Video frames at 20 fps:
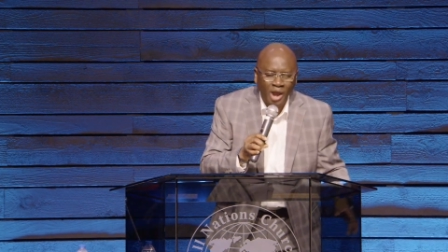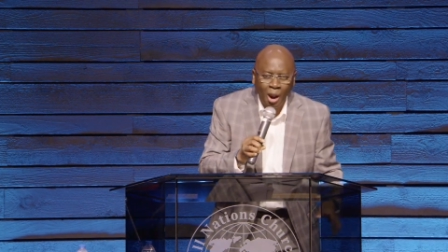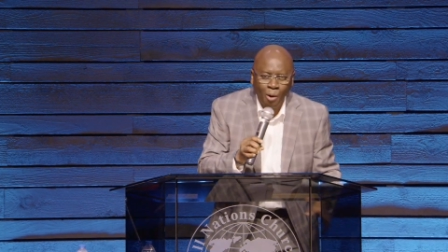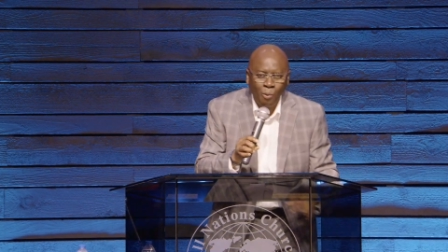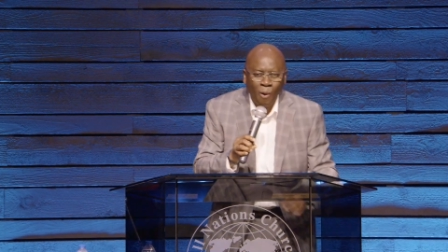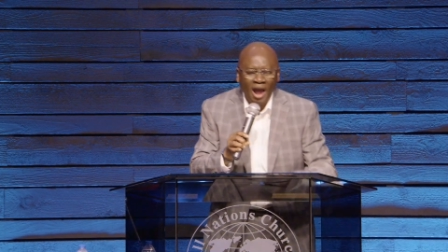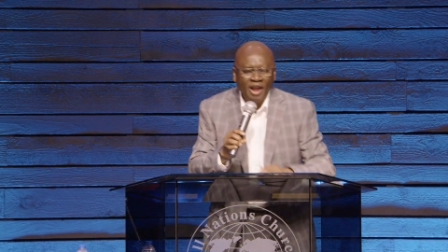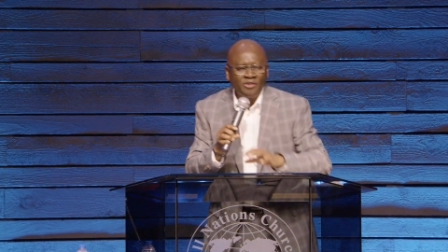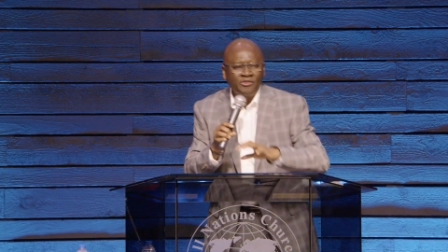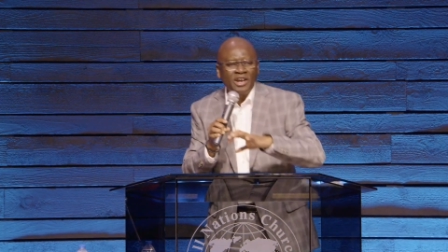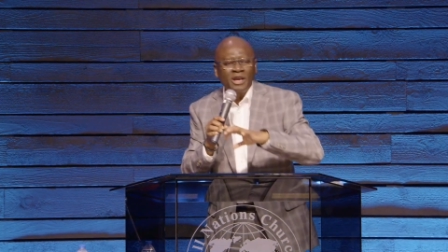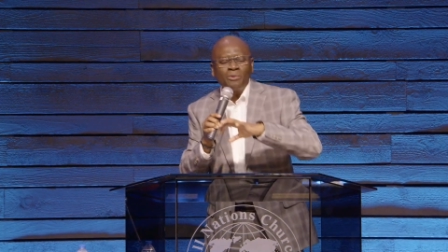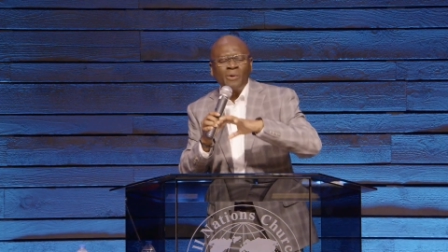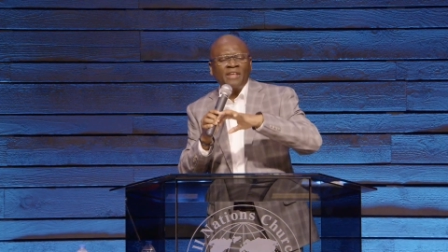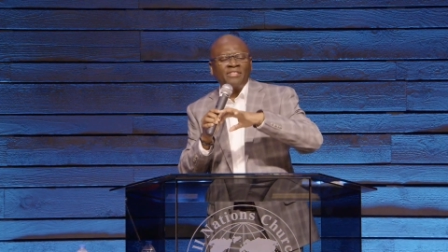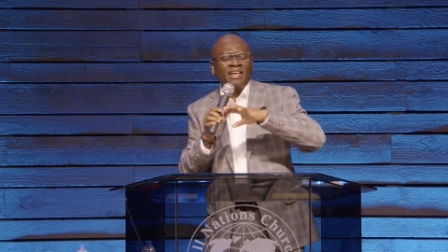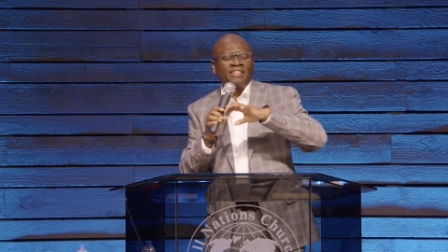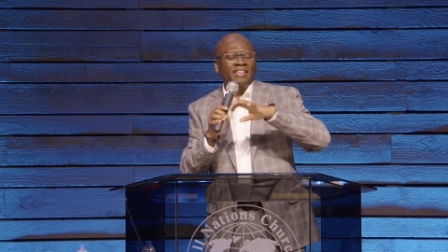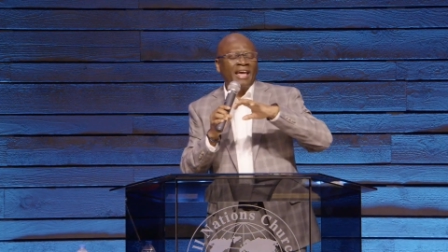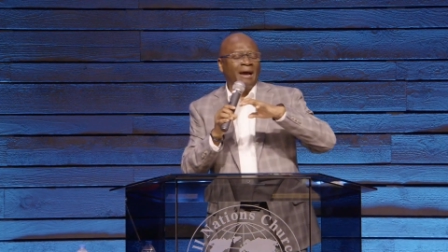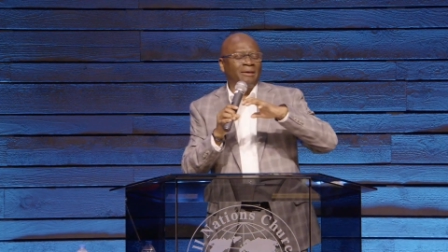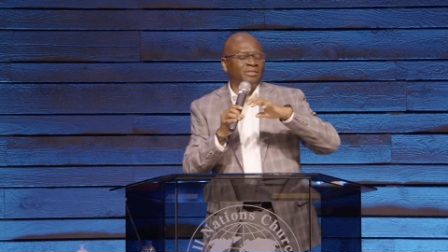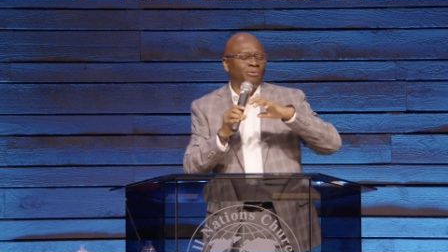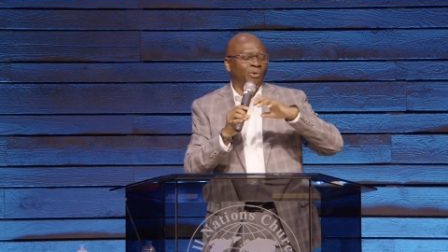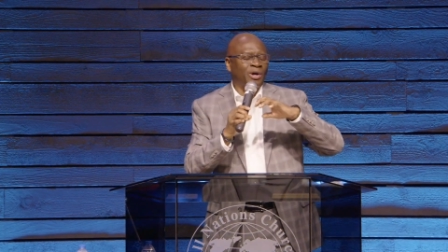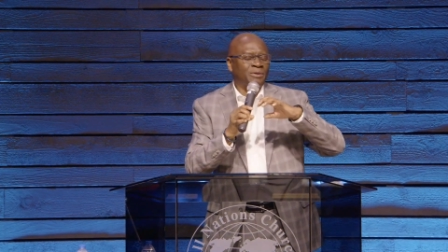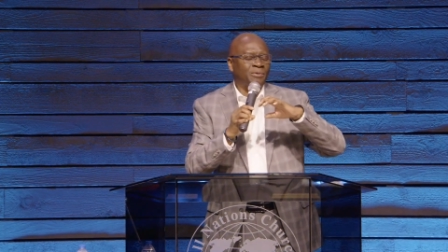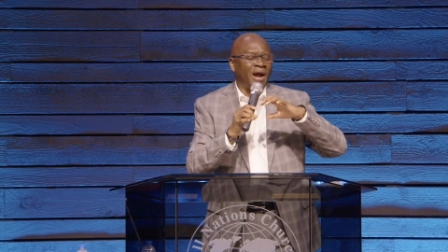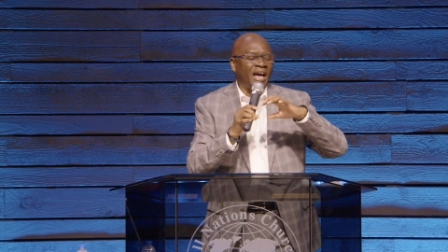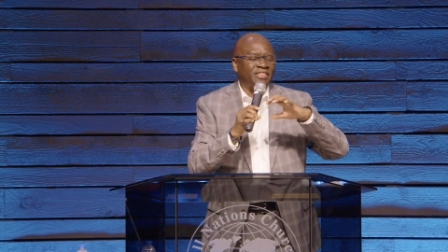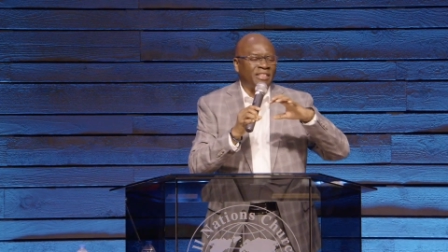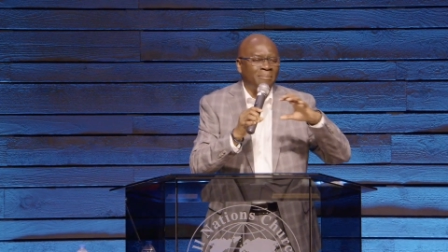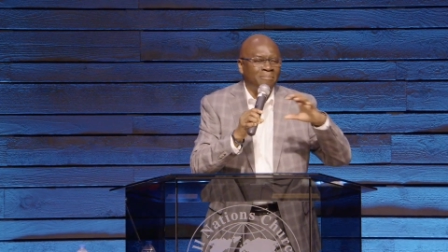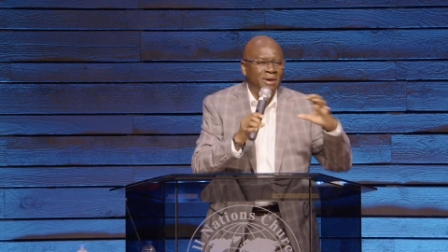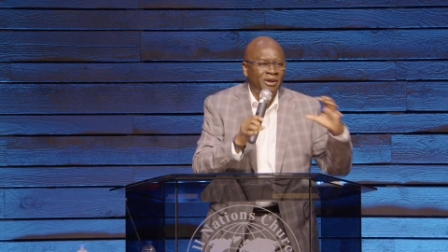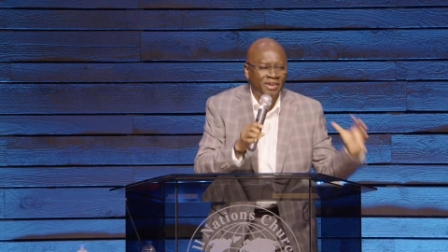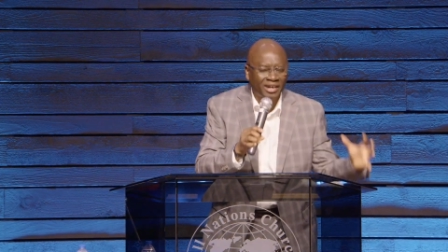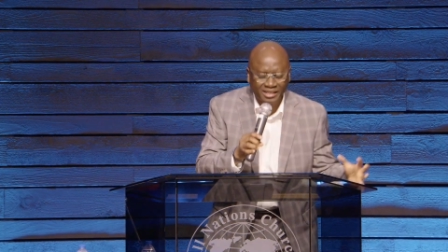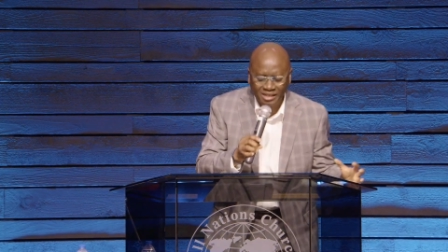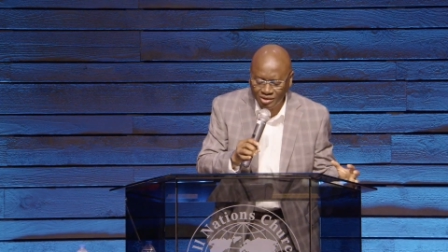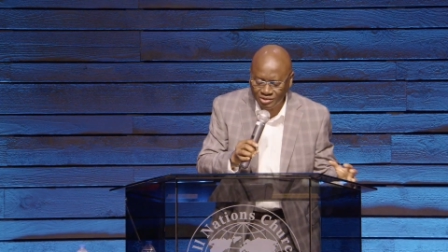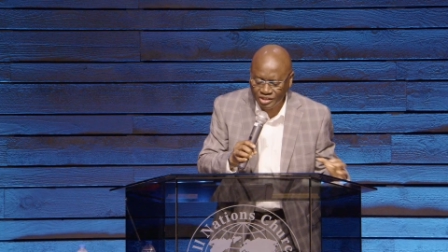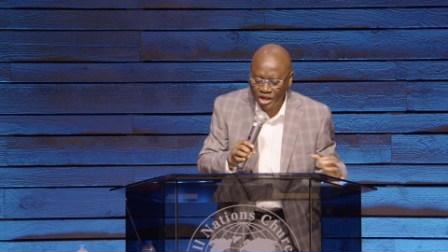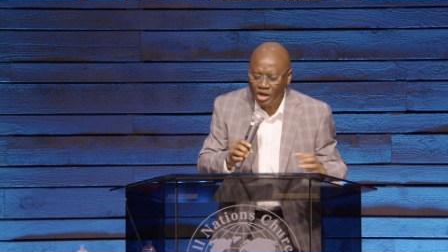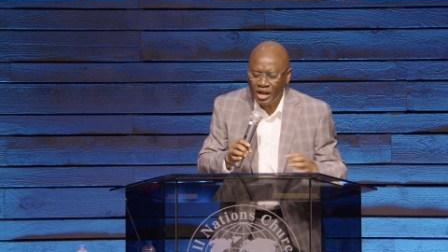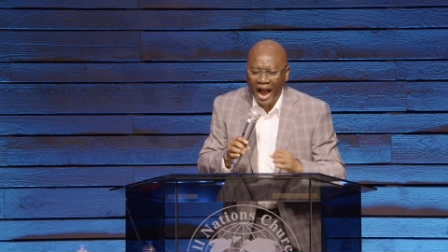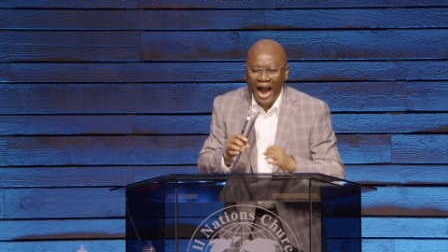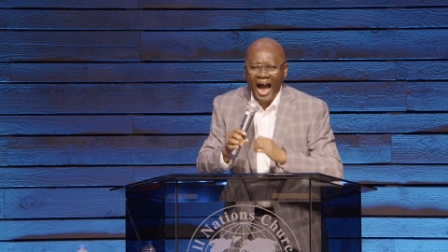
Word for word: You are wondering whether they are, where are the miracles.